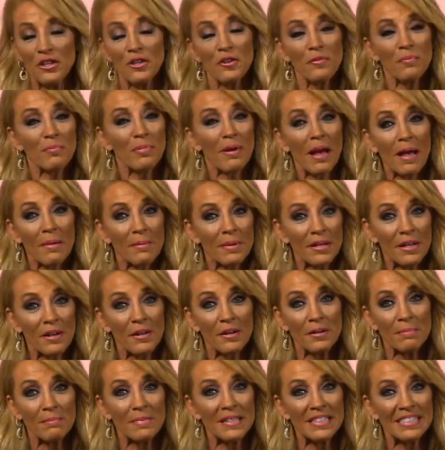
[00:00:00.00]
You've probably
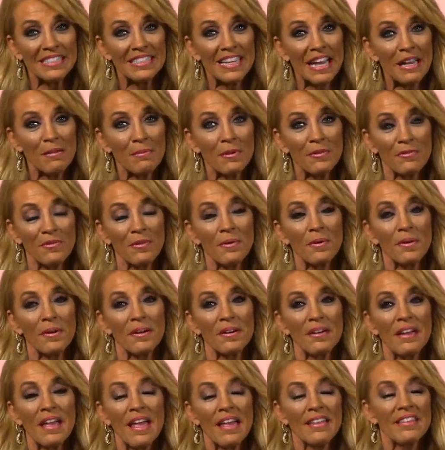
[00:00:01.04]
heard me say
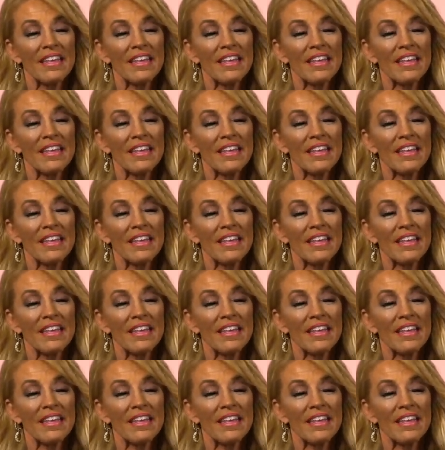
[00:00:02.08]
before